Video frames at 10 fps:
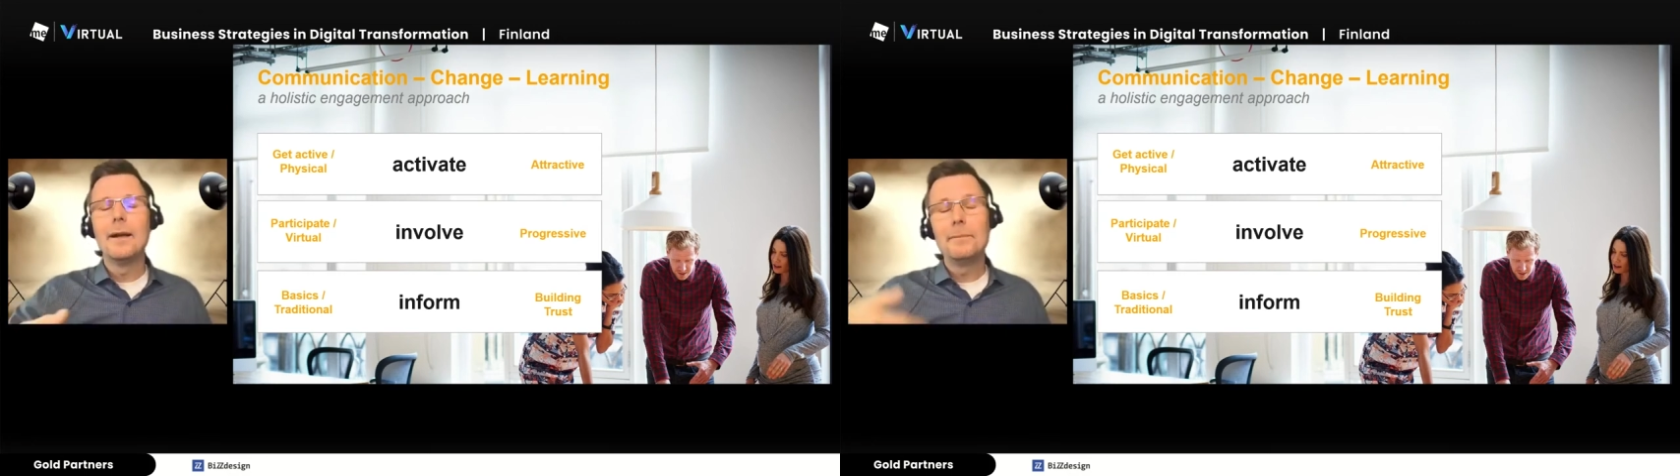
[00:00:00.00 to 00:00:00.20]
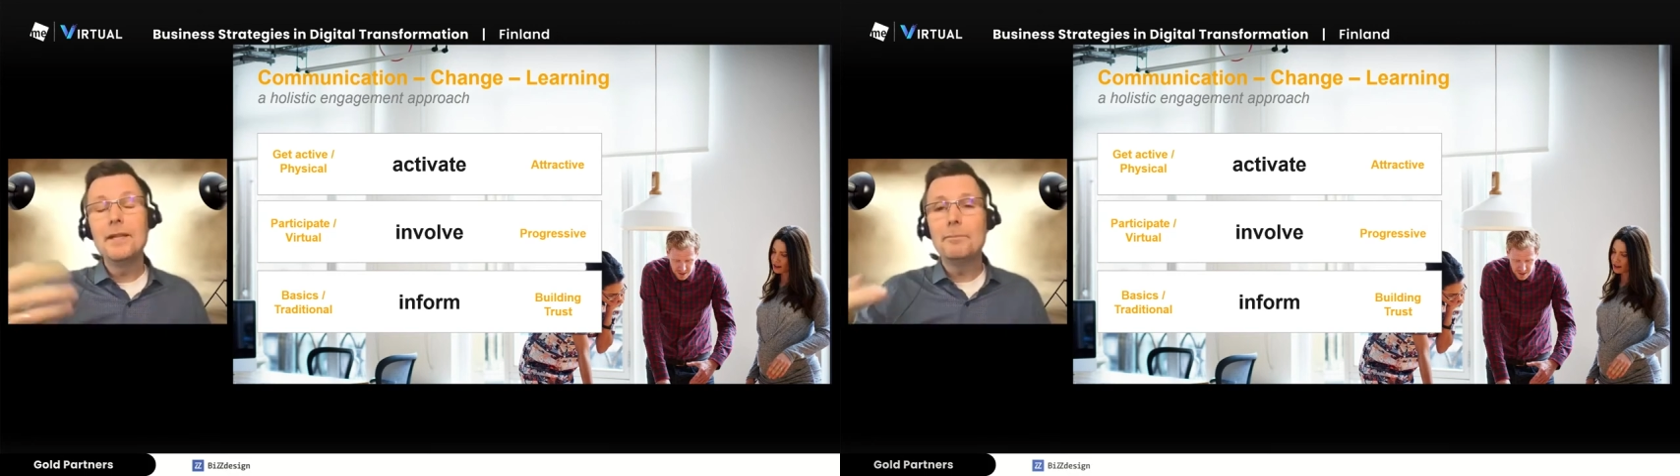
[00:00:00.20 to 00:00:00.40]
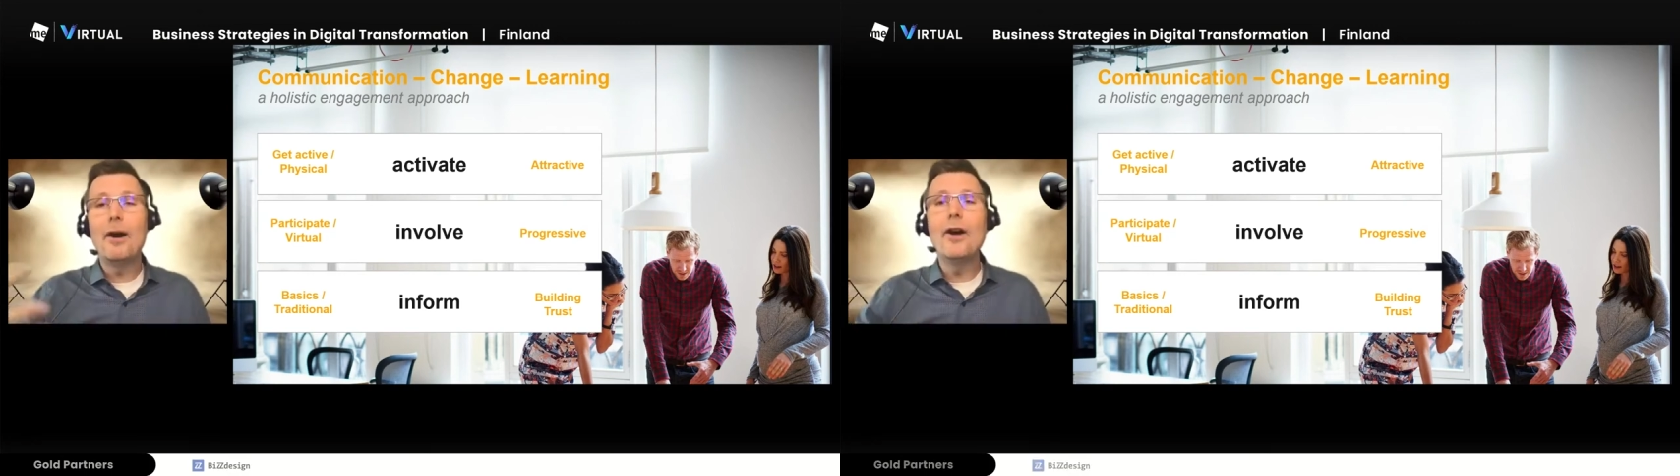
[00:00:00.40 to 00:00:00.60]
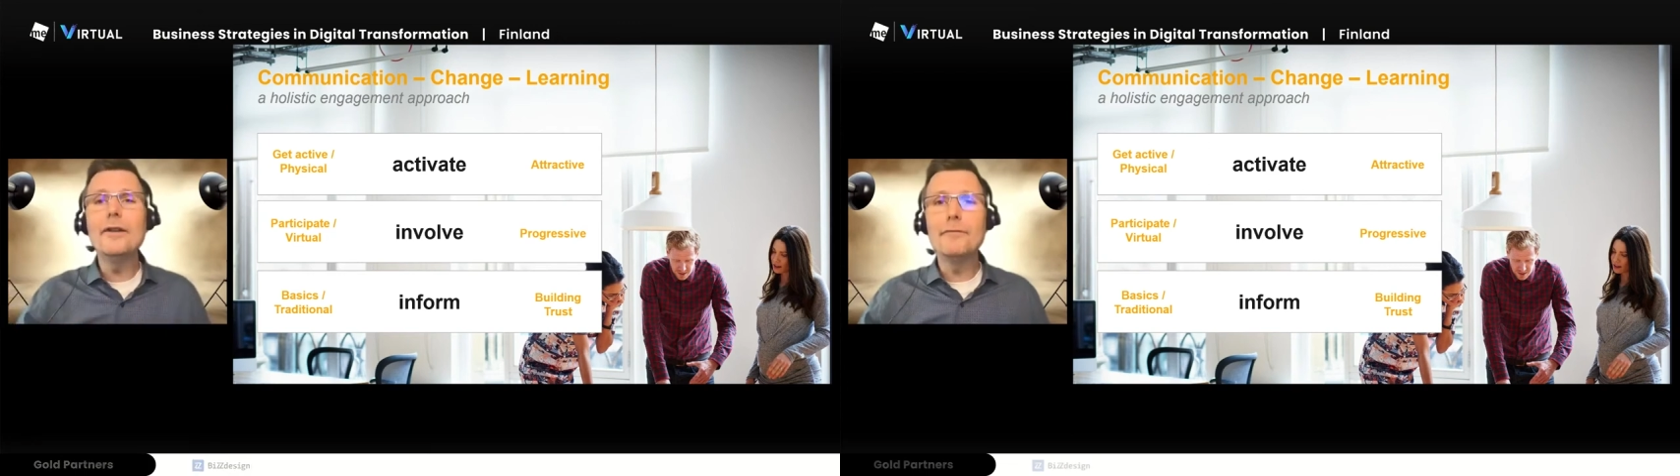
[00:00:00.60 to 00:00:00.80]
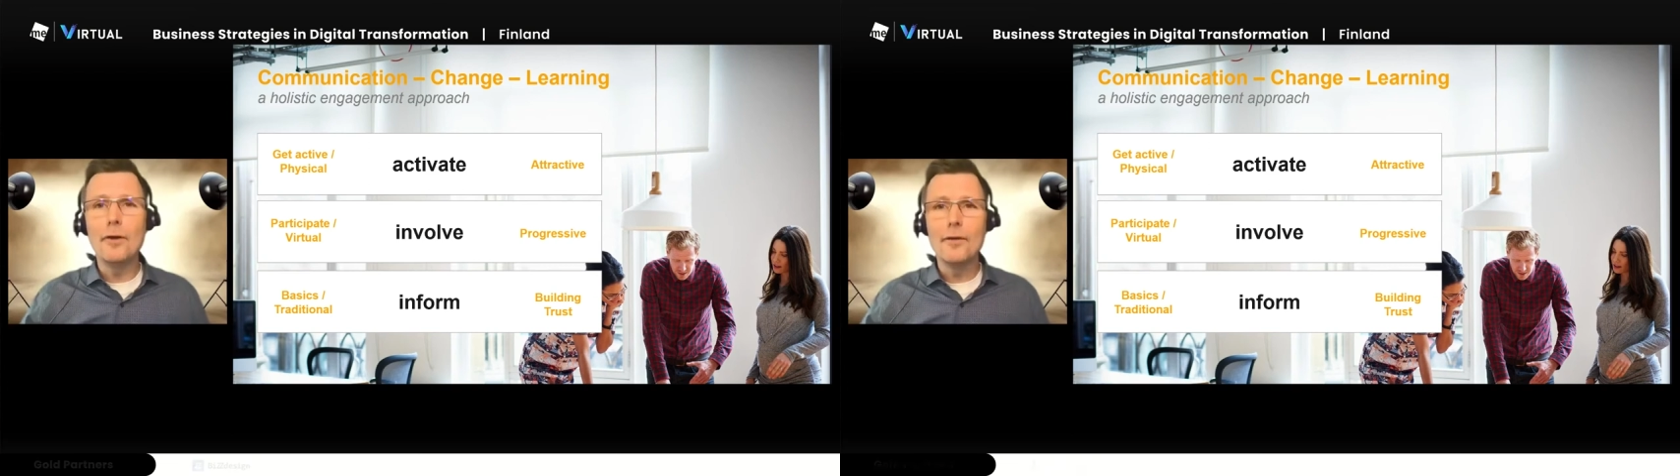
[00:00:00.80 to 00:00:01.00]
being part
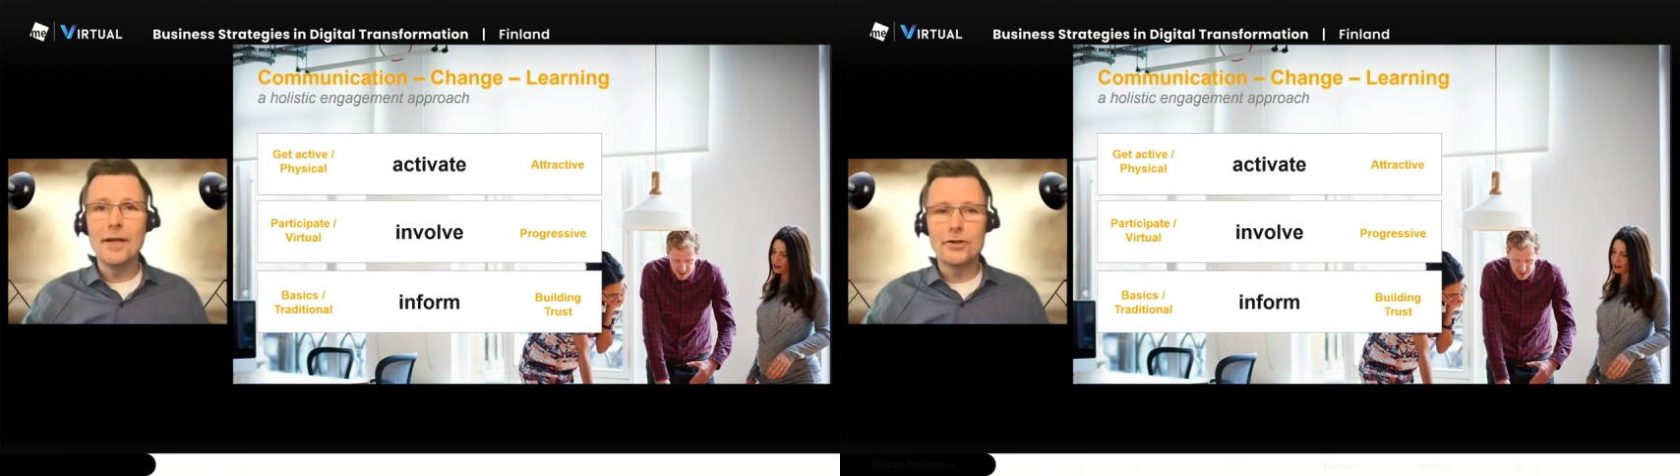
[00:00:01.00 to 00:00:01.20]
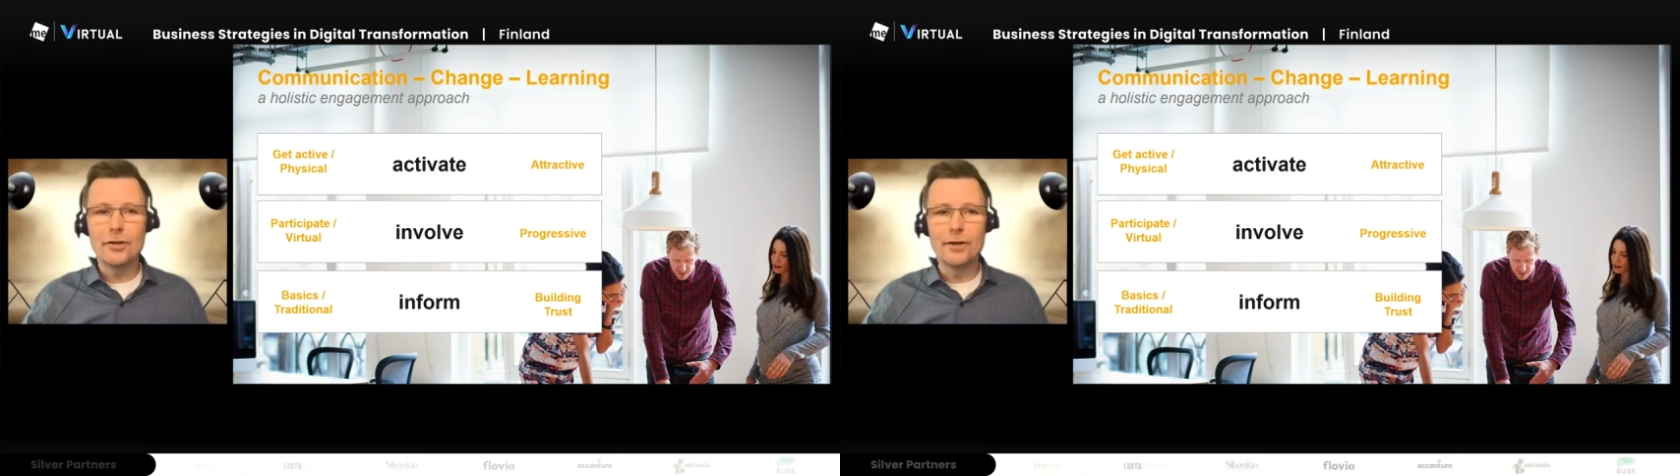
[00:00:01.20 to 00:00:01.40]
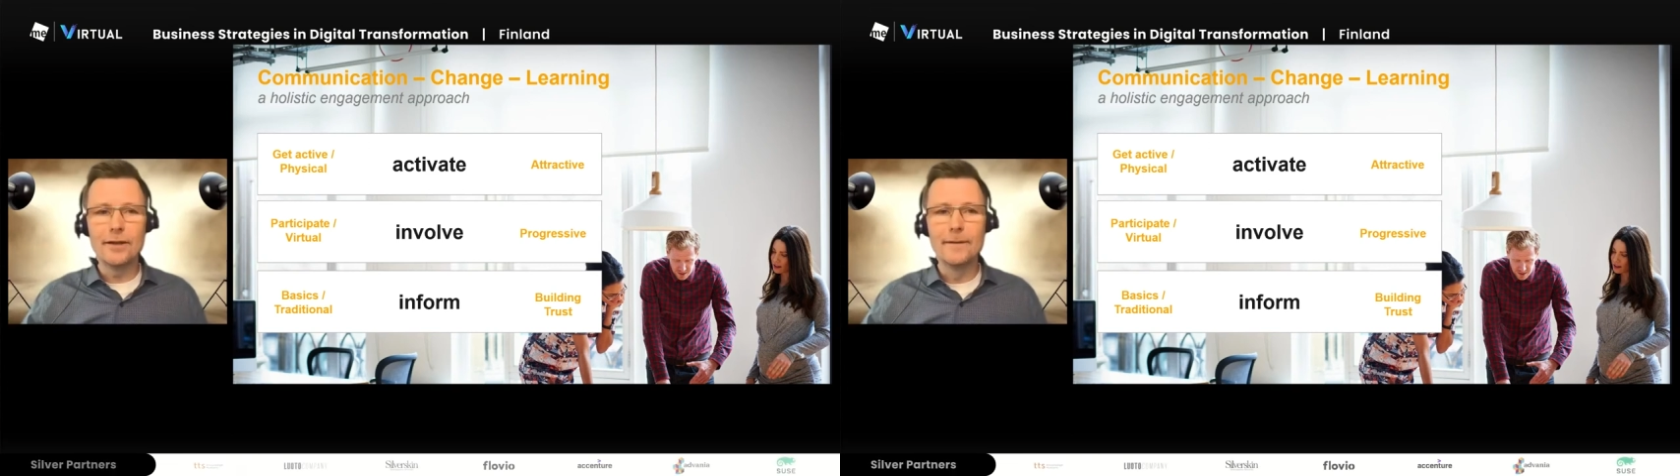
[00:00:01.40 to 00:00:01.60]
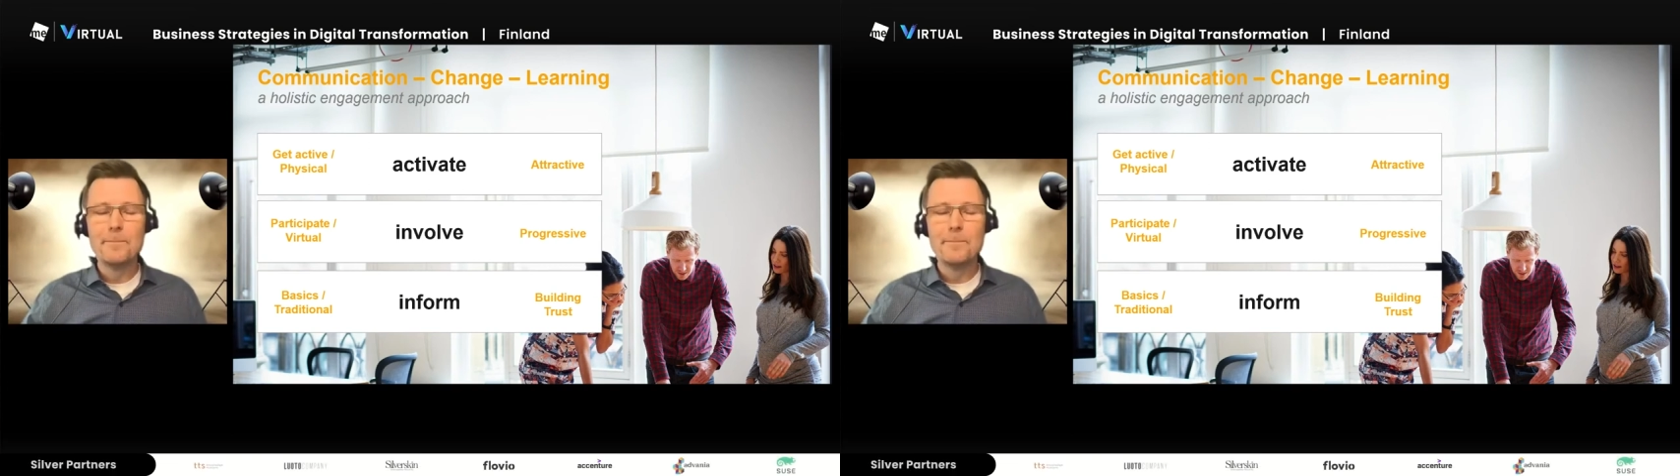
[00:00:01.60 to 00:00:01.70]
of all that journey.